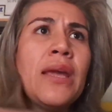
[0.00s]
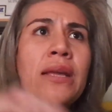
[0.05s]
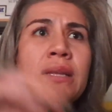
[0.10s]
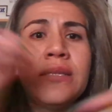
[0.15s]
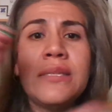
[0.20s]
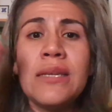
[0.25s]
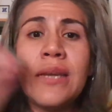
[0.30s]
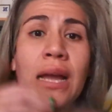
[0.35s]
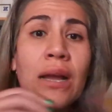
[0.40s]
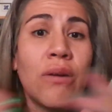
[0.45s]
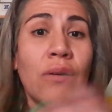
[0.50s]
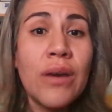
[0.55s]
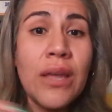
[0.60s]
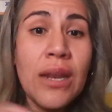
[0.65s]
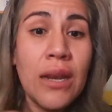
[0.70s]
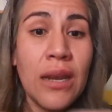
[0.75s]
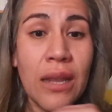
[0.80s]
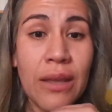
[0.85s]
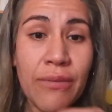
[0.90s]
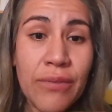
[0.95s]
did not go ahead
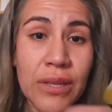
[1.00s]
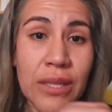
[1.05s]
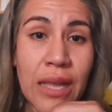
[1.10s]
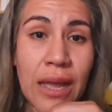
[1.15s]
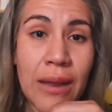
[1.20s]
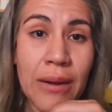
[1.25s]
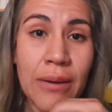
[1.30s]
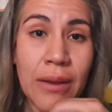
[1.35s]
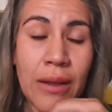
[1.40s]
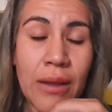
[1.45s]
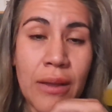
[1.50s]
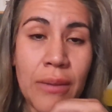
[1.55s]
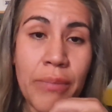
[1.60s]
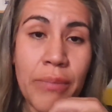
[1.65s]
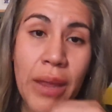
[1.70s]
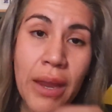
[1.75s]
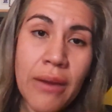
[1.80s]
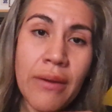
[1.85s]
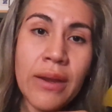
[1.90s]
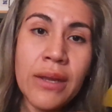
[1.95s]
and live with that
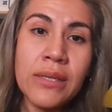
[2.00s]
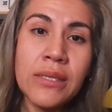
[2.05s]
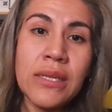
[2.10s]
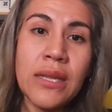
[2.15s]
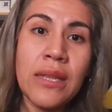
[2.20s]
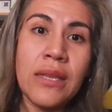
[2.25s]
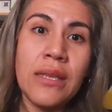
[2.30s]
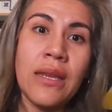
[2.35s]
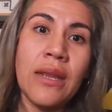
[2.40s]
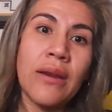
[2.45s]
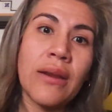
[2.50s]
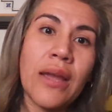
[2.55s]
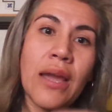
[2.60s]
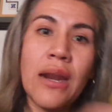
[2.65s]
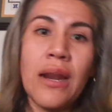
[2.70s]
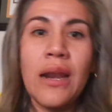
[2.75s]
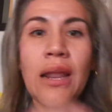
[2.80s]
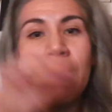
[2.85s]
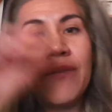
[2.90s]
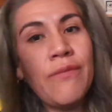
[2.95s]
parent, and they're kind
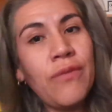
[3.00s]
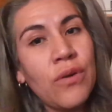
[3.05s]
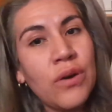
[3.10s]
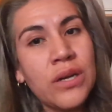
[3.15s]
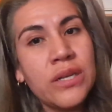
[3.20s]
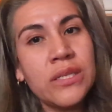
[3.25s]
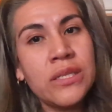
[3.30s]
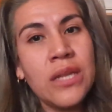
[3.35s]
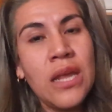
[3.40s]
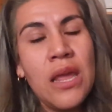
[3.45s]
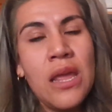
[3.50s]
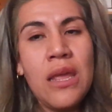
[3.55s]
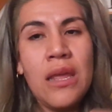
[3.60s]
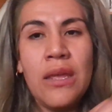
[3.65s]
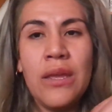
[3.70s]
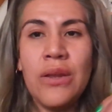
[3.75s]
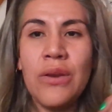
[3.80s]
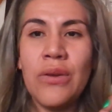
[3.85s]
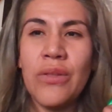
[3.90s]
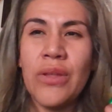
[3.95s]
of like forced,
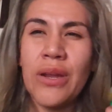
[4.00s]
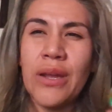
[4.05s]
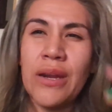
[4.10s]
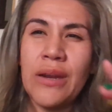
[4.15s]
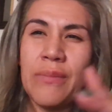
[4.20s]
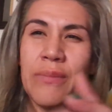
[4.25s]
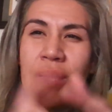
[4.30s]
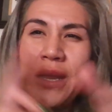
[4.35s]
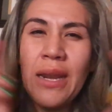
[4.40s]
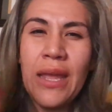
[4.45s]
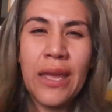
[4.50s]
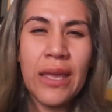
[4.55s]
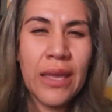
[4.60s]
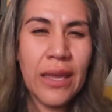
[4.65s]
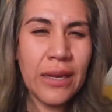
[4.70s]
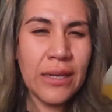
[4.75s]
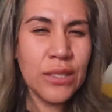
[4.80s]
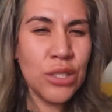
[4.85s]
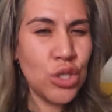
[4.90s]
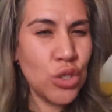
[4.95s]
they're gonna be like
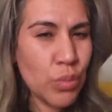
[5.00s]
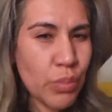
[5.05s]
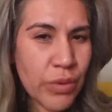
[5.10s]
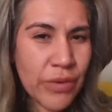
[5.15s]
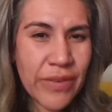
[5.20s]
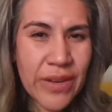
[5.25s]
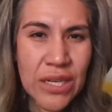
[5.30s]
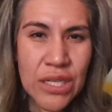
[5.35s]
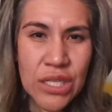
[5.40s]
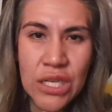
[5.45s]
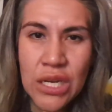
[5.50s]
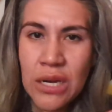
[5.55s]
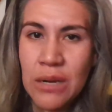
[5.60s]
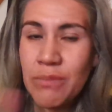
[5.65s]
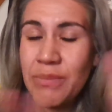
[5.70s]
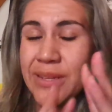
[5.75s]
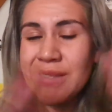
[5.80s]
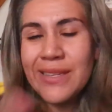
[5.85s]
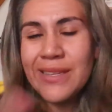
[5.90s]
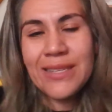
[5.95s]
in supervision,
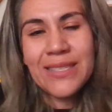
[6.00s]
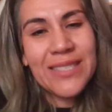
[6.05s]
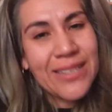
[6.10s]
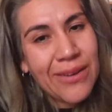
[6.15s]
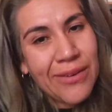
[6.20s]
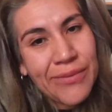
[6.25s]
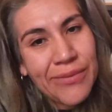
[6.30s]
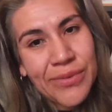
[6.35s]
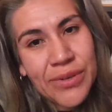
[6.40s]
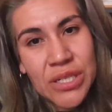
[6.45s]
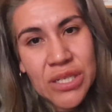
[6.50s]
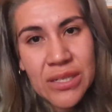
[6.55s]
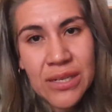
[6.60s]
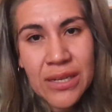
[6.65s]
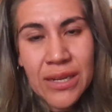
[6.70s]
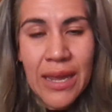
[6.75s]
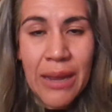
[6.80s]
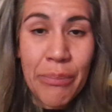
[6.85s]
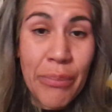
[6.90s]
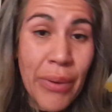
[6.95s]
but they still unfortunately
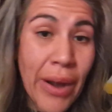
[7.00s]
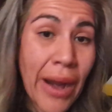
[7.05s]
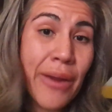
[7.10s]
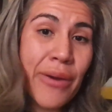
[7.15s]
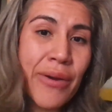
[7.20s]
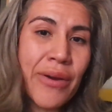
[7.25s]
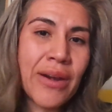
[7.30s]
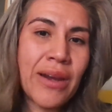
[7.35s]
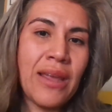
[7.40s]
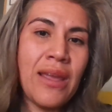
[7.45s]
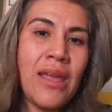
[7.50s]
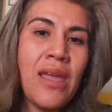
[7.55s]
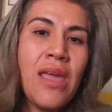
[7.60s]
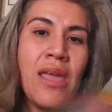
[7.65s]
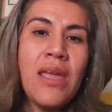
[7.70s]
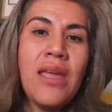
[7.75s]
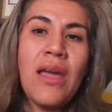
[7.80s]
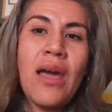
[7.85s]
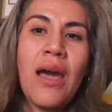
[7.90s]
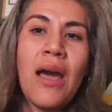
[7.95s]
get priority.
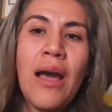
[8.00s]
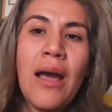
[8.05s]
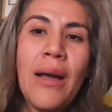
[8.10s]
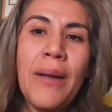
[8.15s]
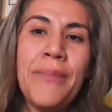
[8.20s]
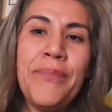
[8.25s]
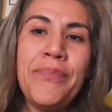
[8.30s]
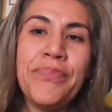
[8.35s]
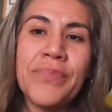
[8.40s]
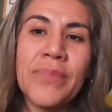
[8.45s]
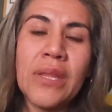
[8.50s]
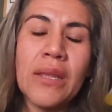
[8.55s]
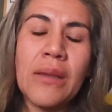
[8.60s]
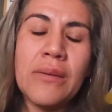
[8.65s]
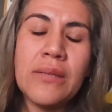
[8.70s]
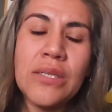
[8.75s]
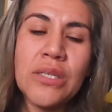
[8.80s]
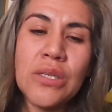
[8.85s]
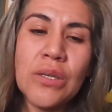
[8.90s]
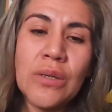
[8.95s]

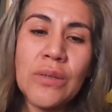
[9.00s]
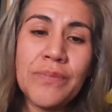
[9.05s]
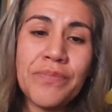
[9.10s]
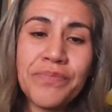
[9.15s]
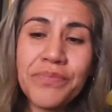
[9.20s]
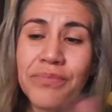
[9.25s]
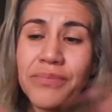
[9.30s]
So